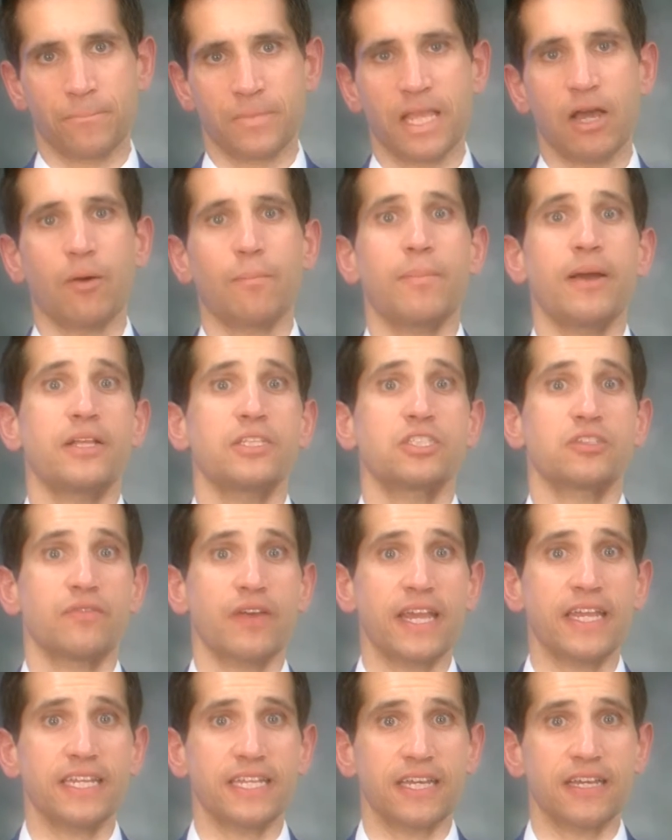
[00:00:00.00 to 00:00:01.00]
Now, in
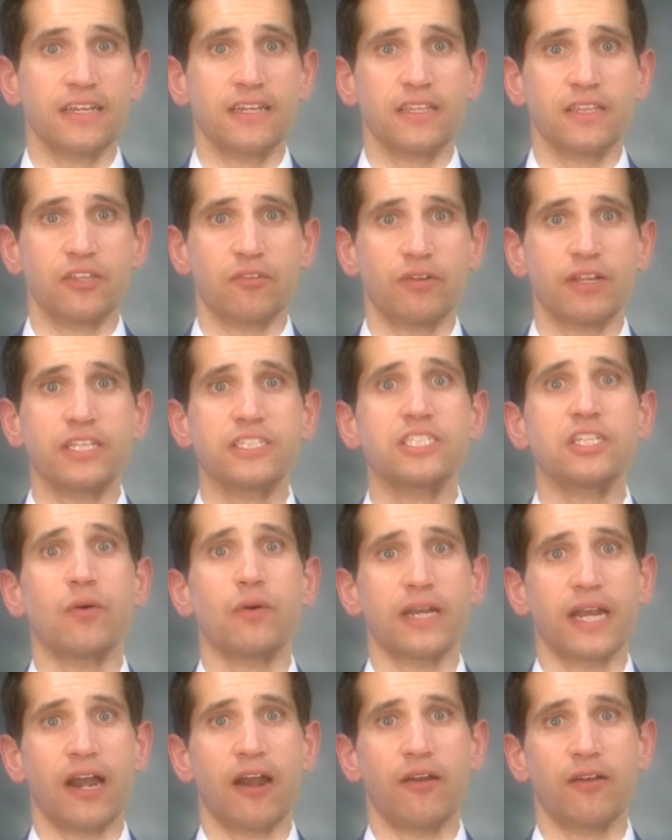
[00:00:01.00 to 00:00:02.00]
Pennsylvania, there is
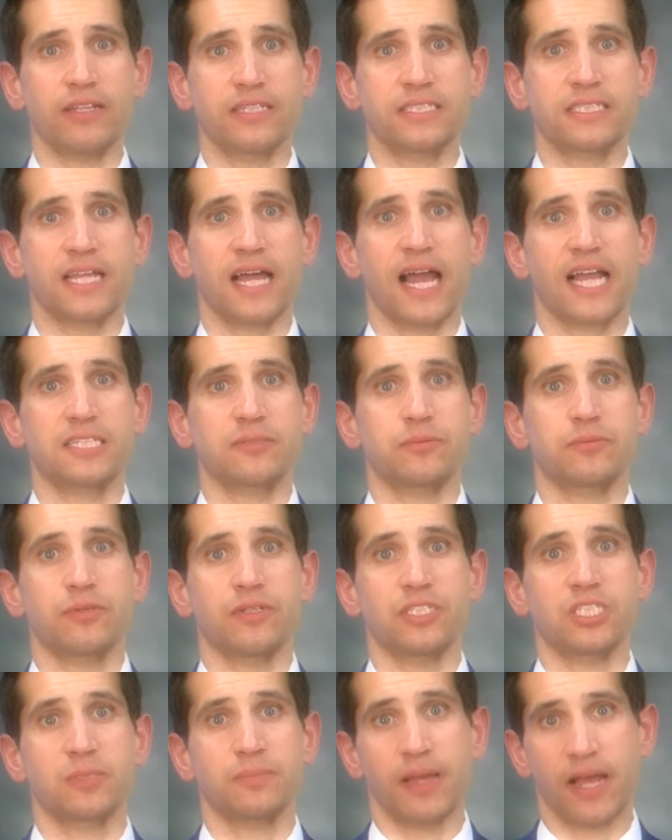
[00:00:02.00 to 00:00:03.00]
no inheritance tax
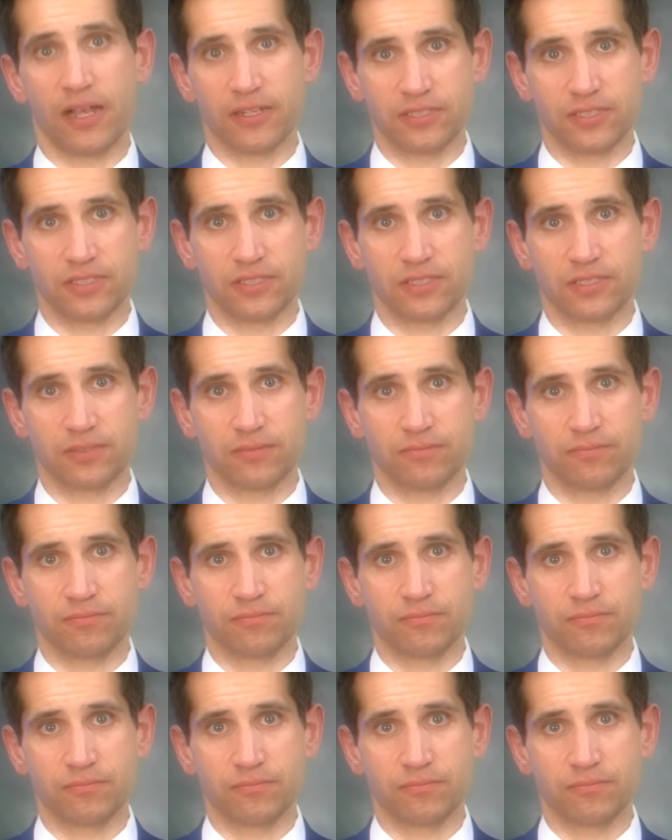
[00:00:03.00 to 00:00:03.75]
between spouses.